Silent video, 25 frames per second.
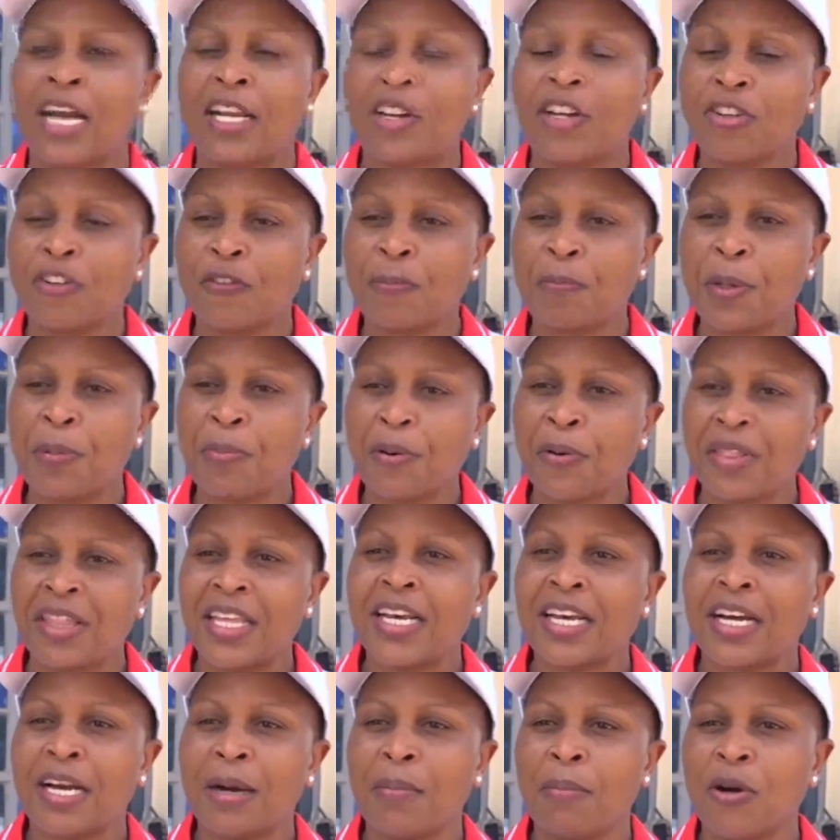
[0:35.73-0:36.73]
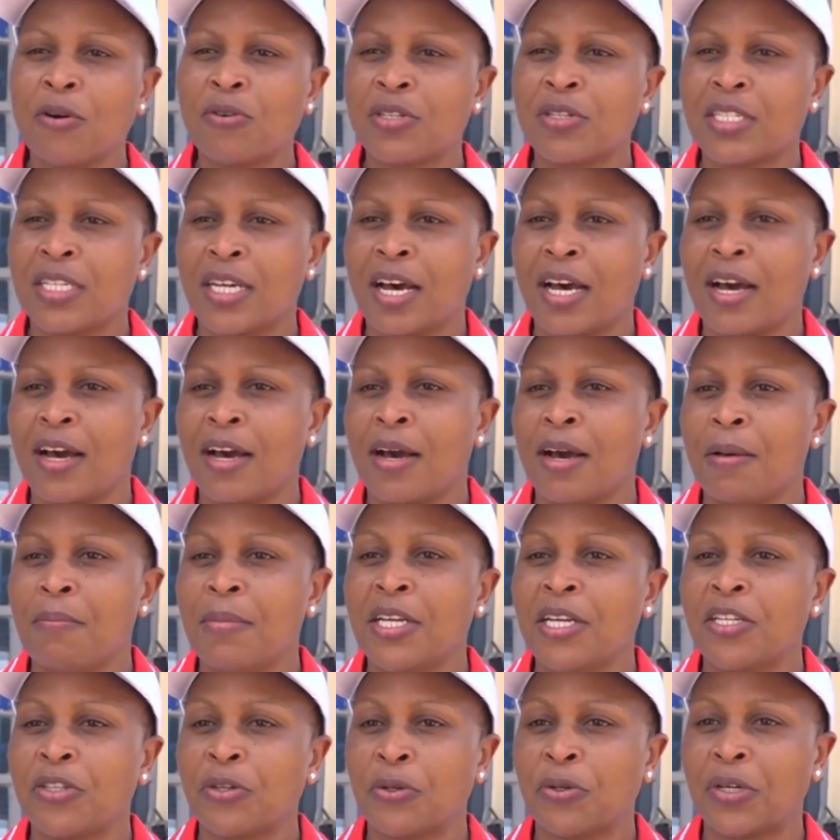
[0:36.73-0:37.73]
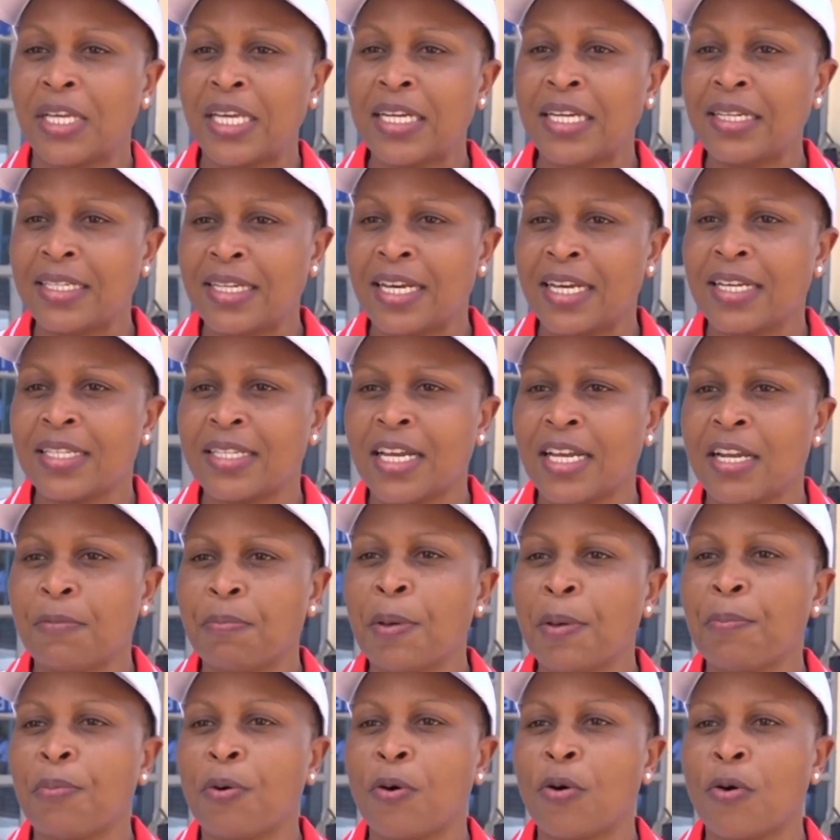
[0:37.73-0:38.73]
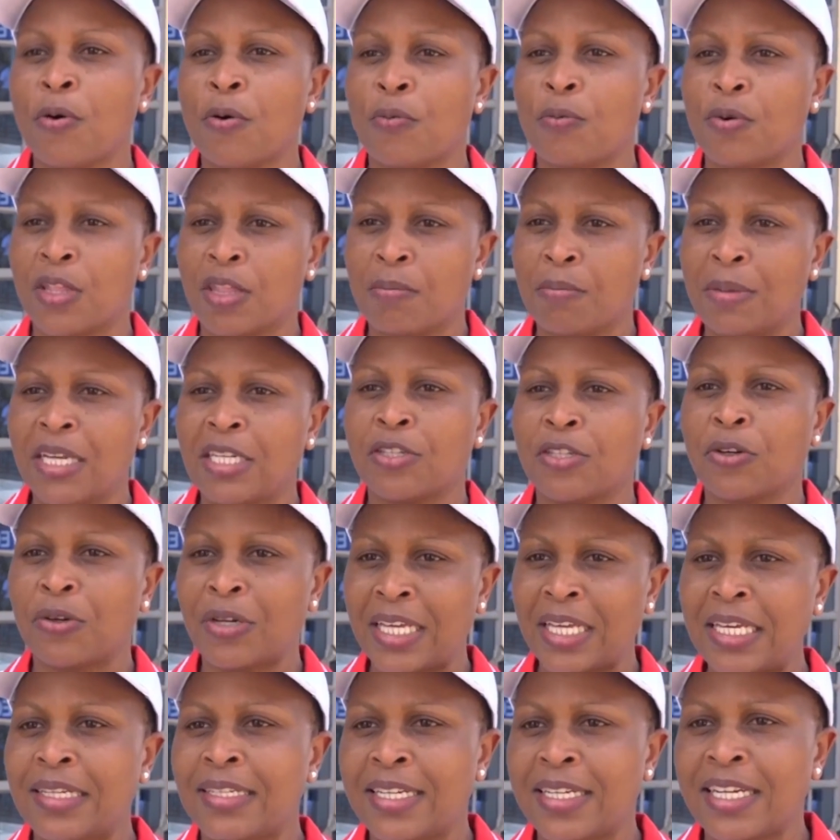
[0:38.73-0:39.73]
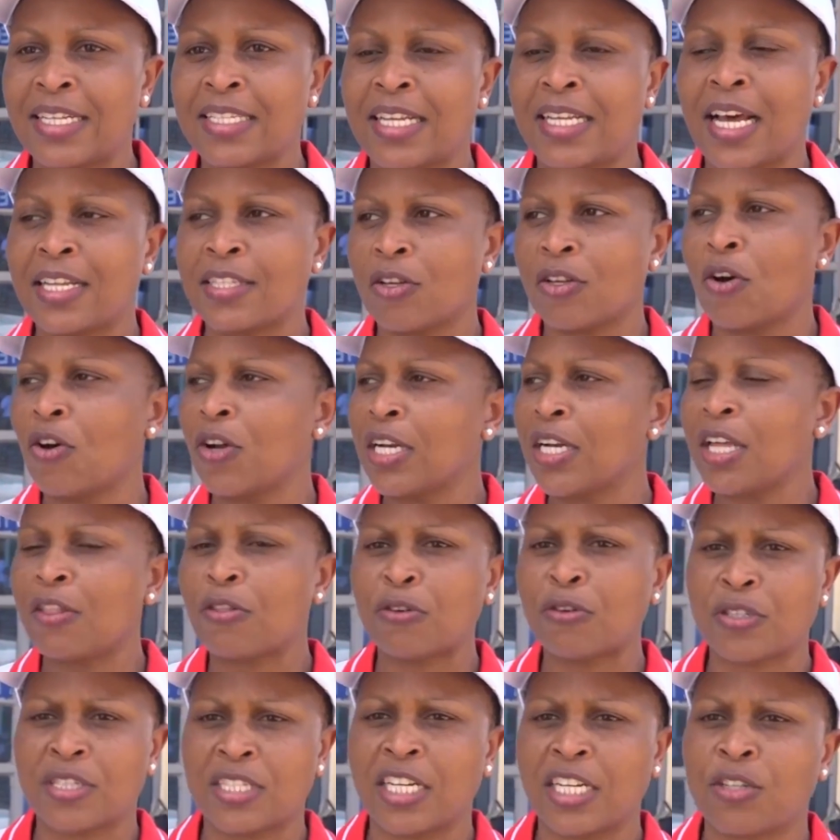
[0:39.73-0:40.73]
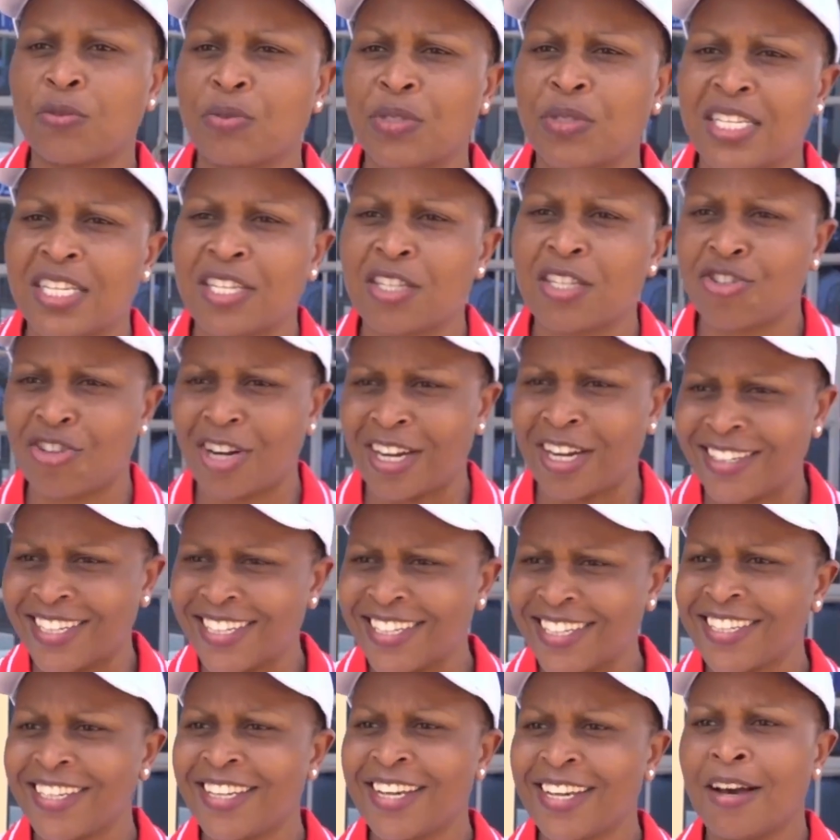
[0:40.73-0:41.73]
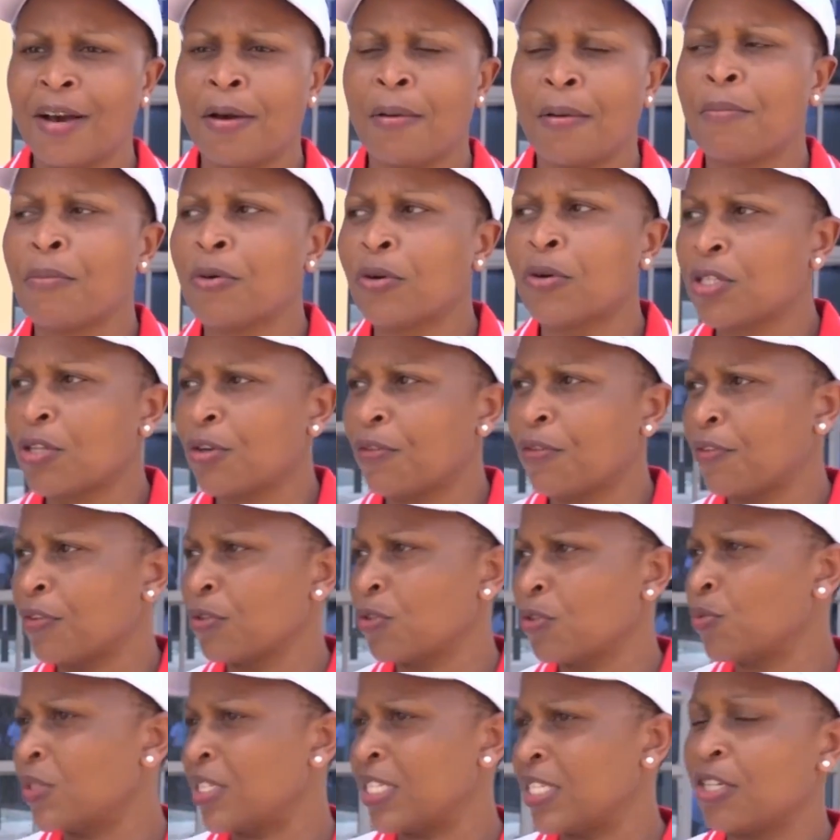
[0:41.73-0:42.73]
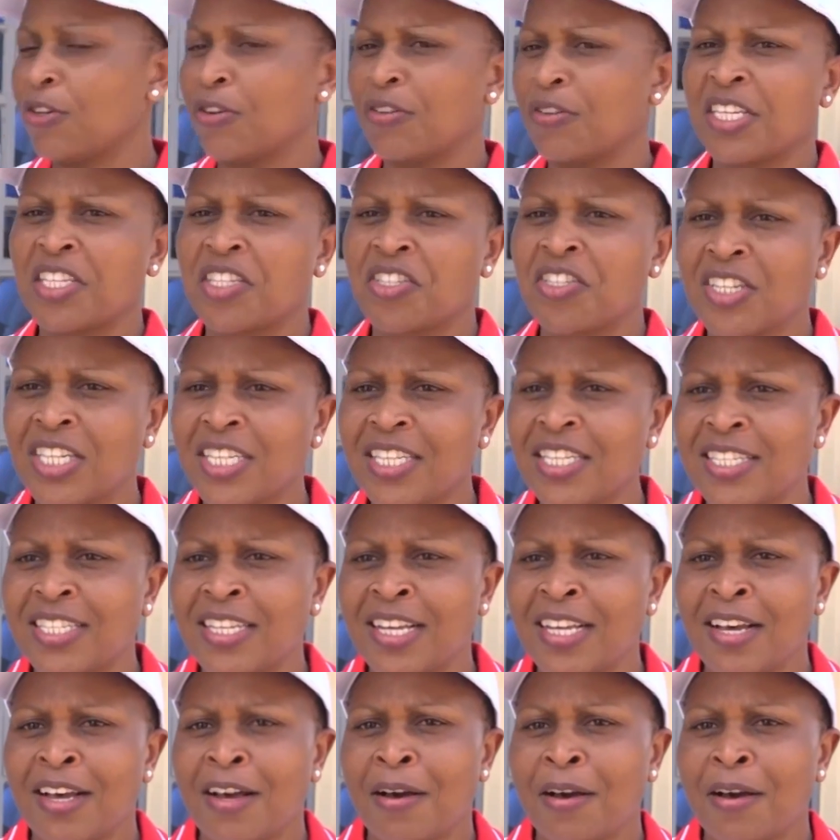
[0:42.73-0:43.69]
A lot of people think about mental illness and people with mental illness as only those that we see struggling, most of those we see on the streets.